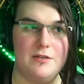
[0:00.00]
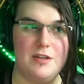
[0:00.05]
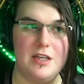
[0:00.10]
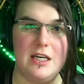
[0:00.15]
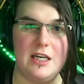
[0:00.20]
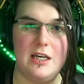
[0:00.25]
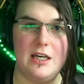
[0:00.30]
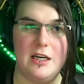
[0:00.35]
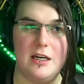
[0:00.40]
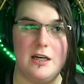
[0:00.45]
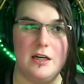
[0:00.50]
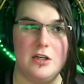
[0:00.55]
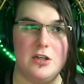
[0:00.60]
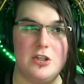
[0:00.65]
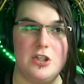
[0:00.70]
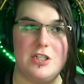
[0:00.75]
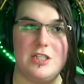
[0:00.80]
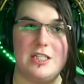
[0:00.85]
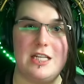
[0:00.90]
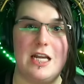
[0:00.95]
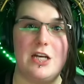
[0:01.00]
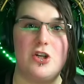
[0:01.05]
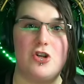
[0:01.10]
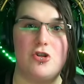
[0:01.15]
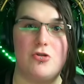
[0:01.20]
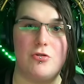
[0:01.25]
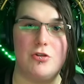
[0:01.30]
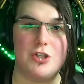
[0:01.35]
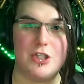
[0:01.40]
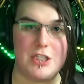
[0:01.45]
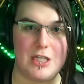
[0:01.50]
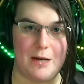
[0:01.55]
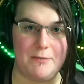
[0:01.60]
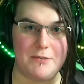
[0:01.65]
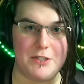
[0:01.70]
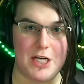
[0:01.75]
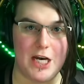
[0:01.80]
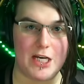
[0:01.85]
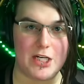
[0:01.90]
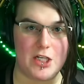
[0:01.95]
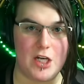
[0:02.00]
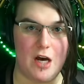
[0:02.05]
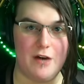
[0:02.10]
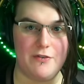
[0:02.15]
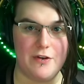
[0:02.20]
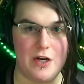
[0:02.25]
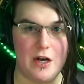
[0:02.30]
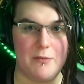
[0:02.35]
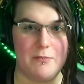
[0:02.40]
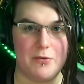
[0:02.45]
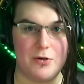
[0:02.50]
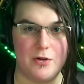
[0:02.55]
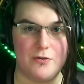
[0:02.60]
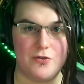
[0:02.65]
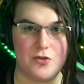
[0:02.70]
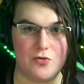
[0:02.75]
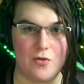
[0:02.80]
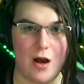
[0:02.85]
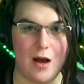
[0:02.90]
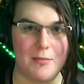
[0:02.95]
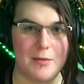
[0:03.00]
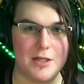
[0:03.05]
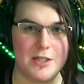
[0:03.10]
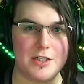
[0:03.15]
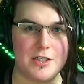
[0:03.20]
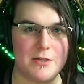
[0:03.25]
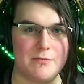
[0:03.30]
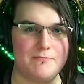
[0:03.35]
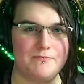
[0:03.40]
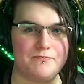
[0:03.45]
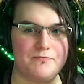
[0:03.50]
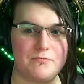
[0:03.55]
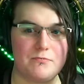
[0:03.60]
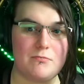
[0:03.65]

the central subject of a number of dramas.